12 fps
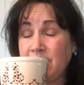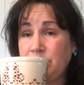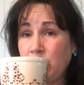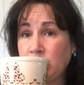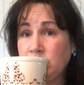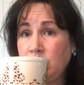I've
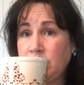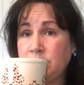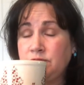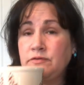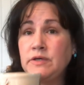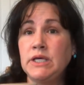bought a lot
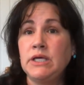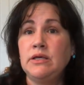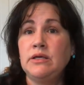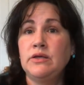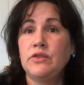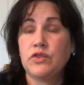of
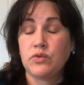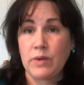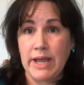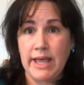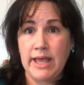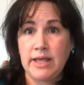
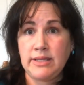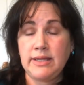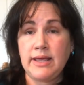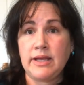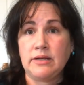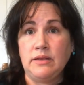thread
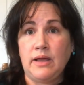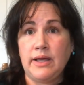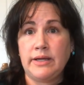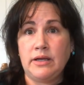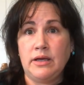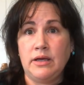and a
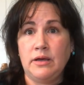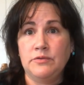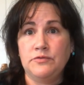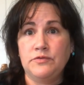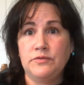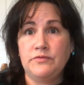lot
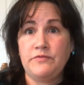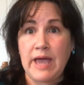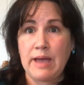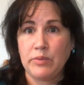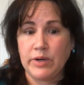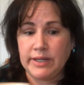of
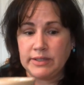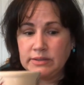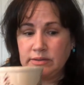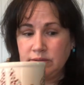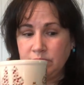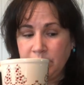fabric,
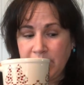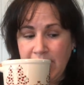but